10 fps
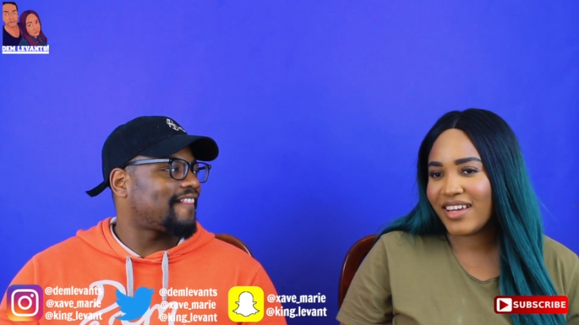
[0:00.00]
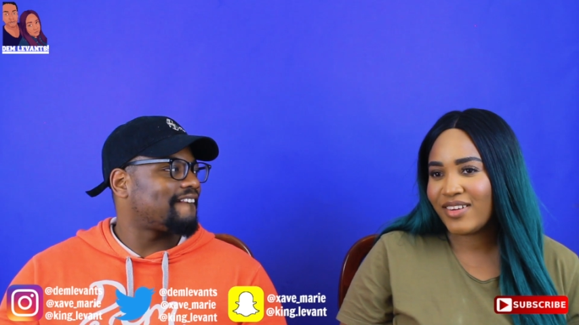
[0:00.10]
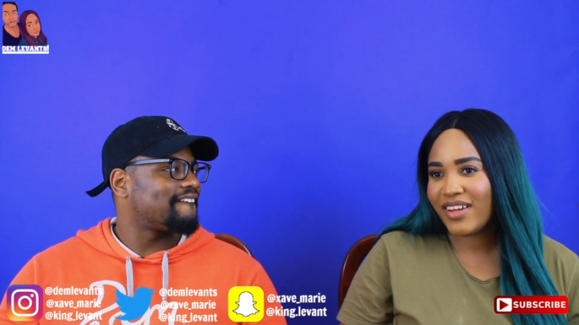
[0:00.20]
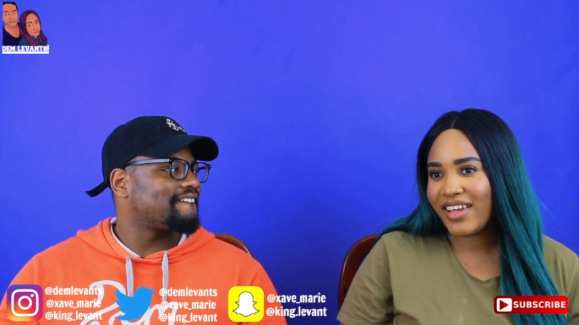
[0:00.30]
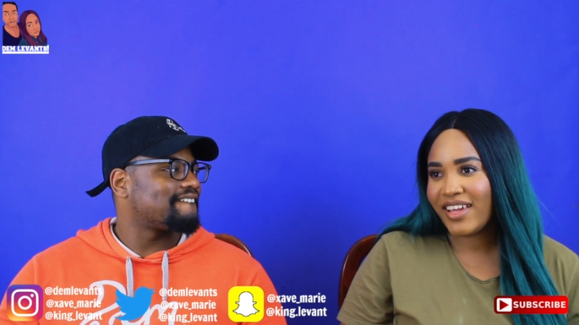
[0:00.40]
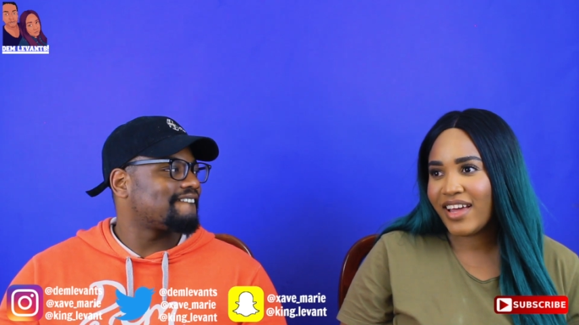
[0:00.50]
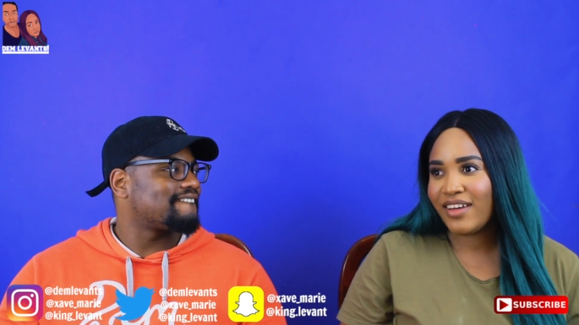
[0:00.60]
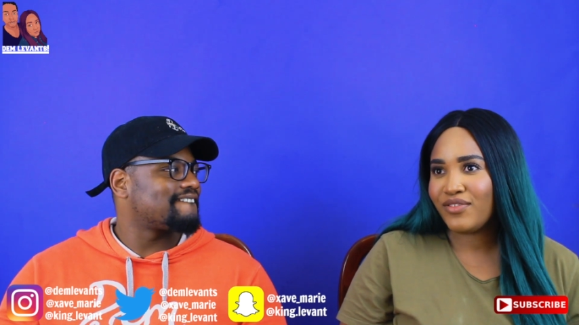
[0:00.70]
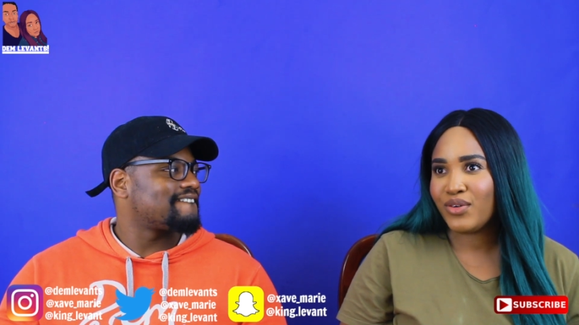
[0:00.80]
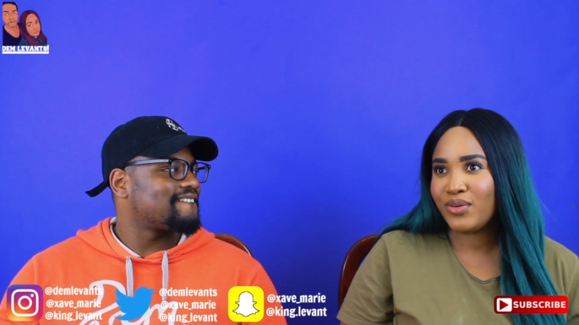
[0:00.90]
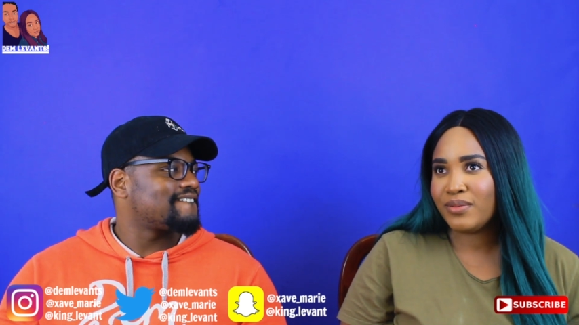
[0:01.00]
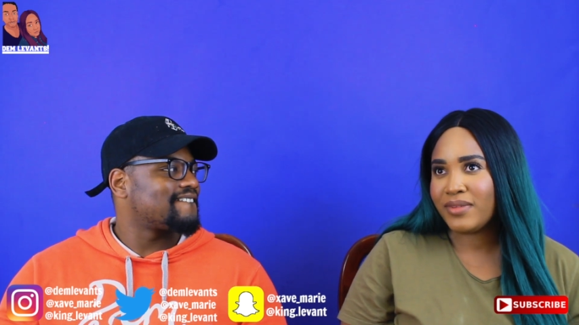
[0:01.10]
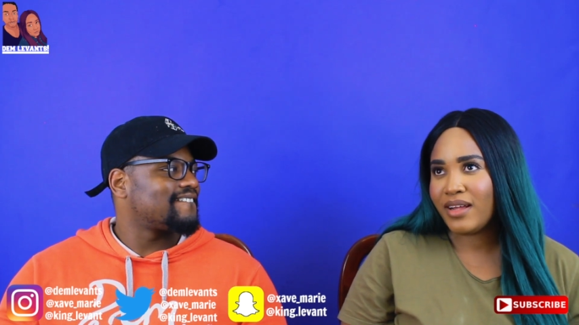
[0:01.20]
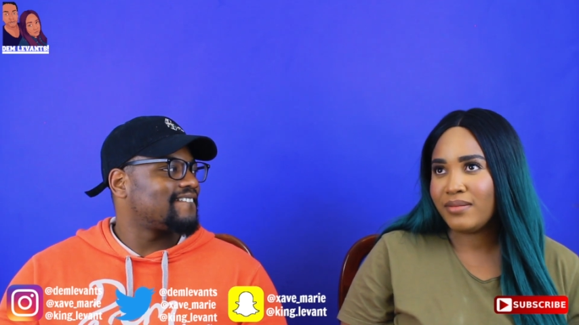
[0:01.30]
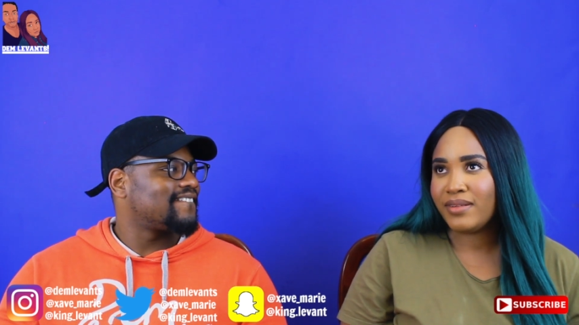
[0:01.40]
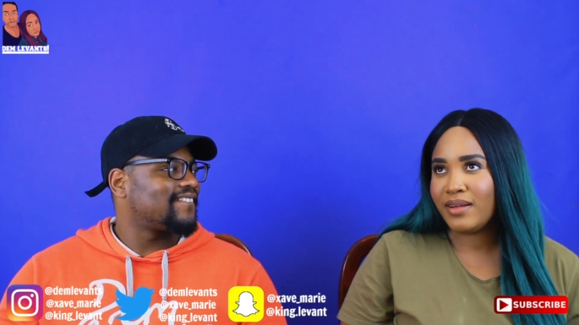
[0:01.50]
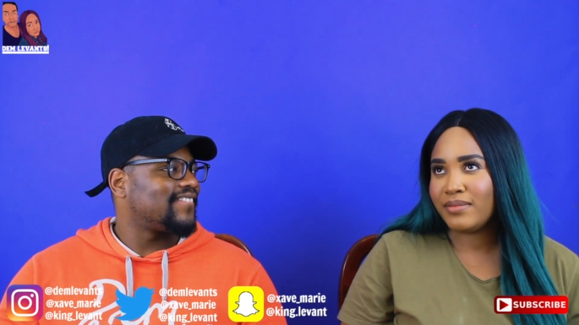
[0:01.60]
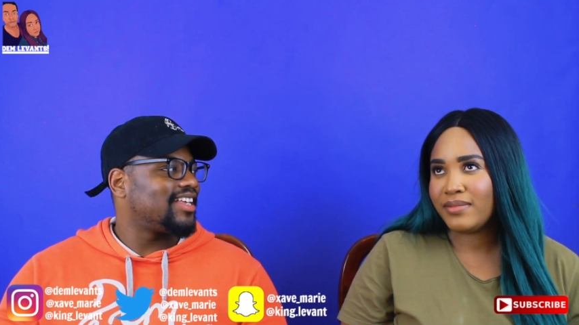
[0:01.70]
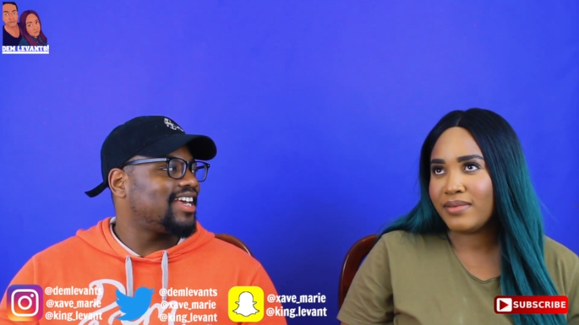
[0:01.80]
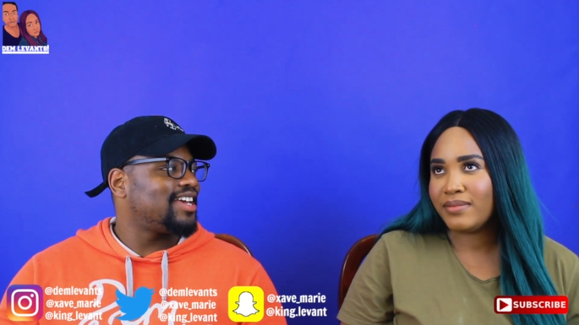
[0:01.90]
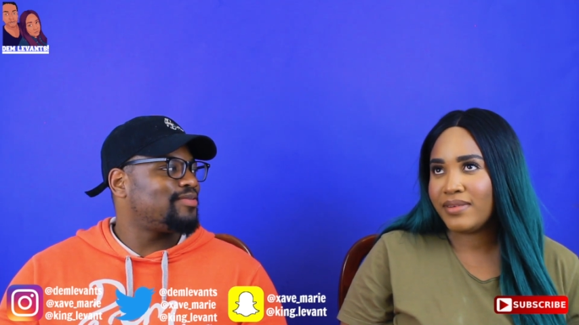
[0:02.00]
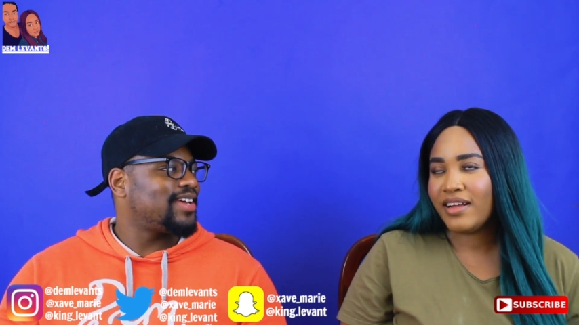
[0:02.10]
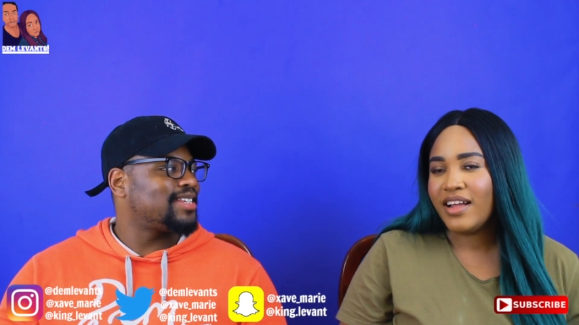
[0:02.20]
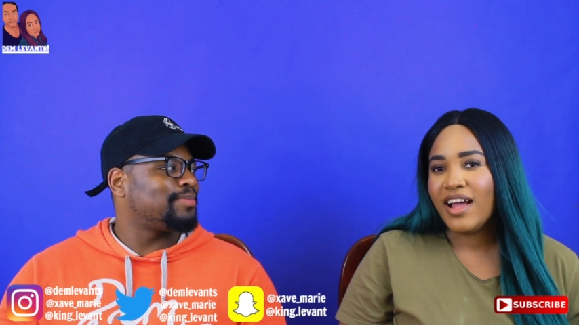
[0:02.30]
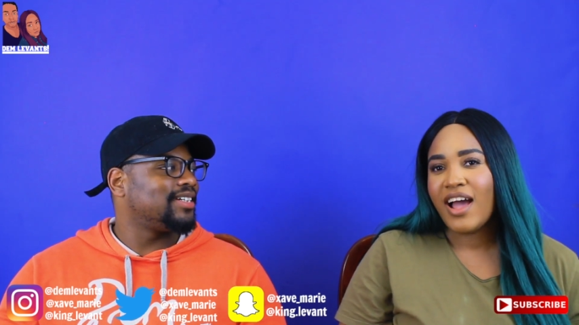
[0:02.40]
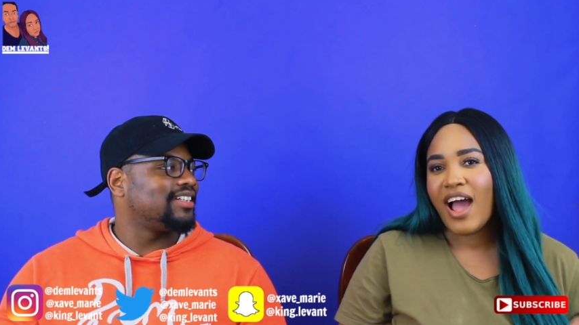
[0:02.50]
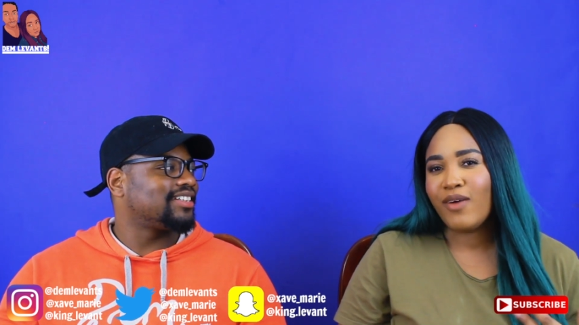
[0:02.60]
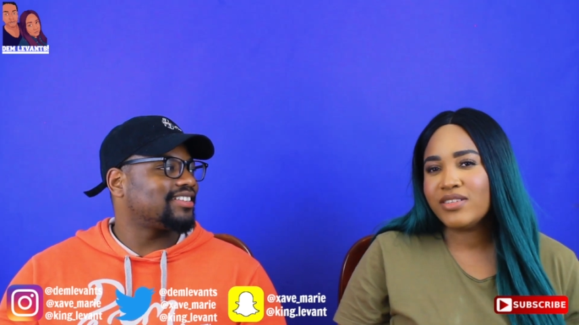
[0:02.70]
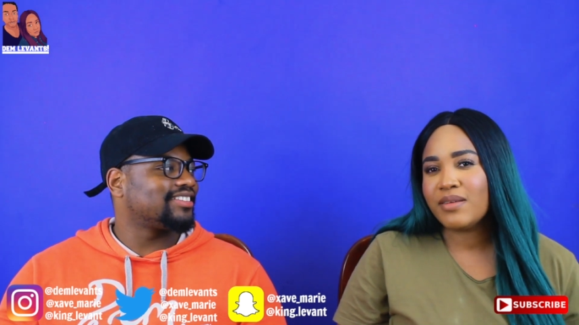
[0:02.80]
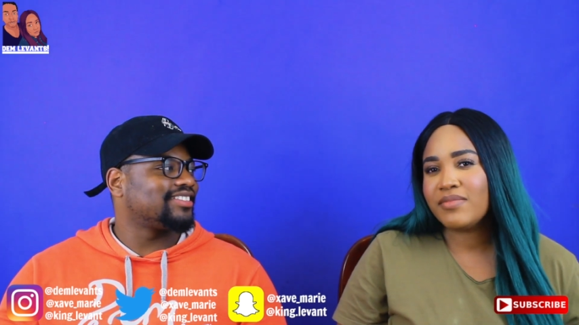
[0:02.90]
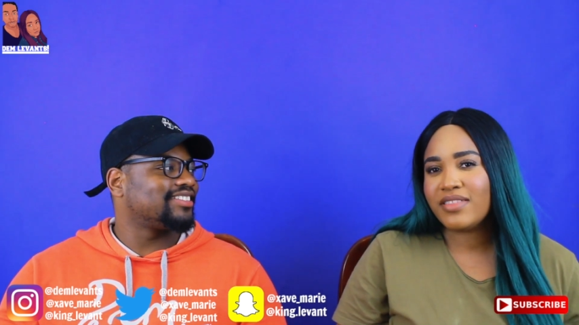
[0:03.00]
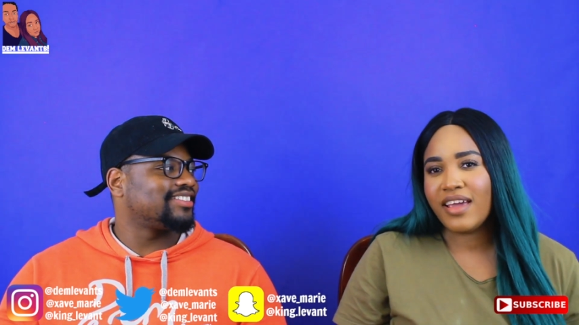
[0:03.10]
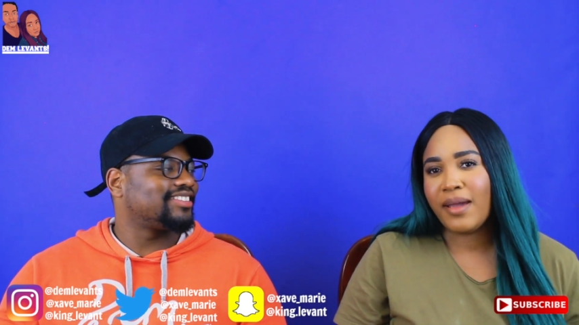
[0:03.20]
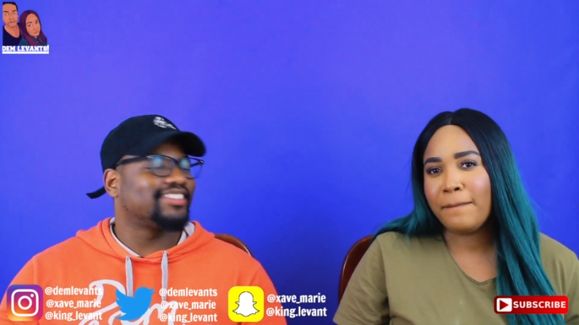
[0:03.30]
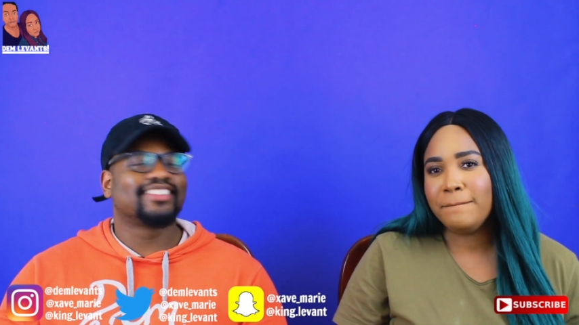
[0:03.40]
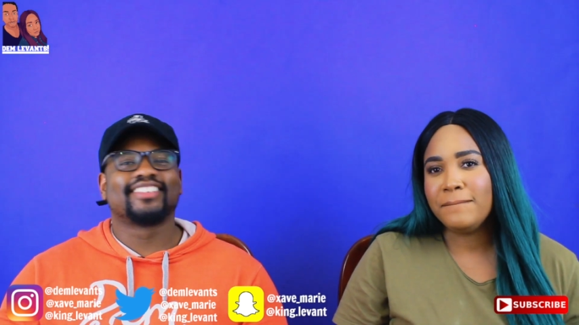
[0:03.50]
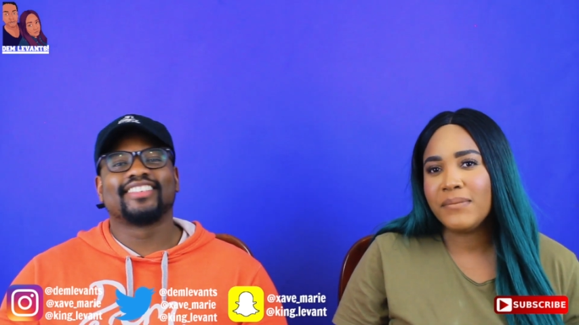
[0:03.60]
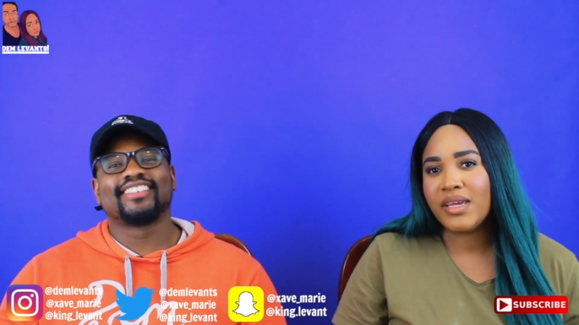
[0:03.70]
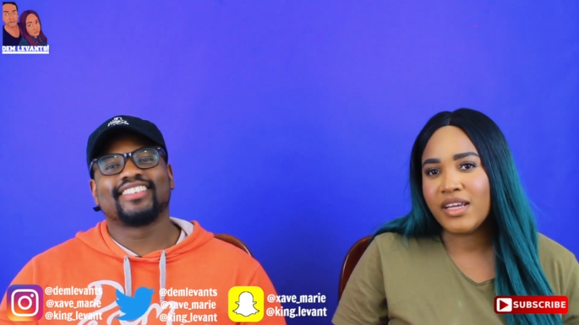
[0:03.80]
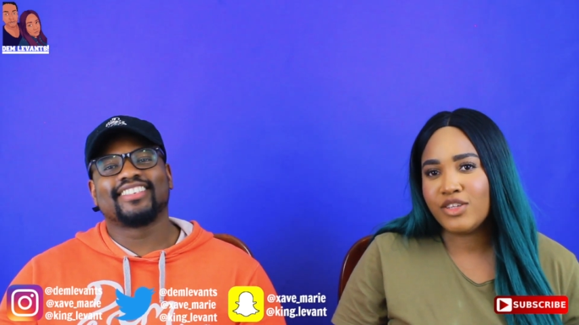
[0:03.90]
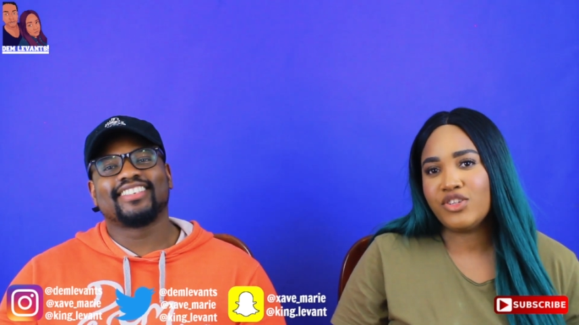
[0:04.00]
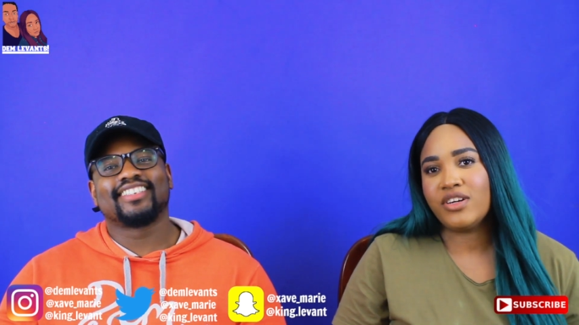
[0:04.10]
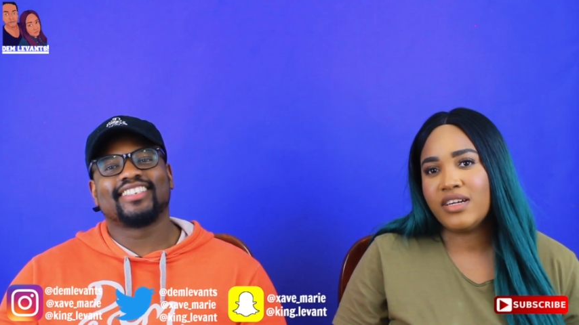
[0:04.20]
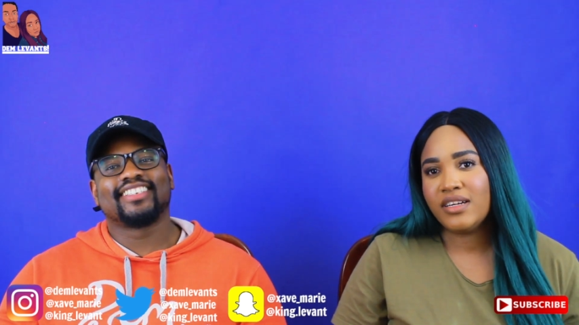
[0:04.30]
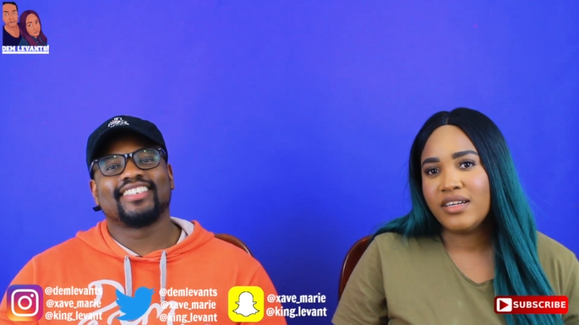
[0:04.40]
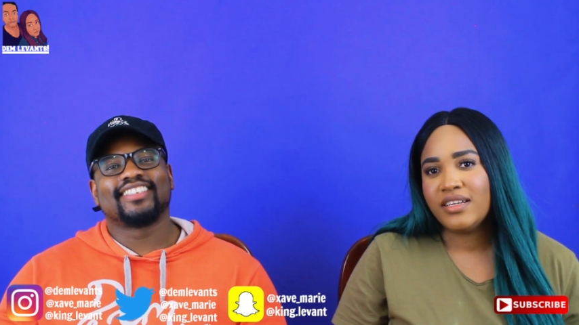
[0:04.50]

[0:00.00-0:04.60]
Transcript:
Speaker 1: like, okay, yeah, phone, blah, blah, blah. Hey, blah. Facebook. I want something major.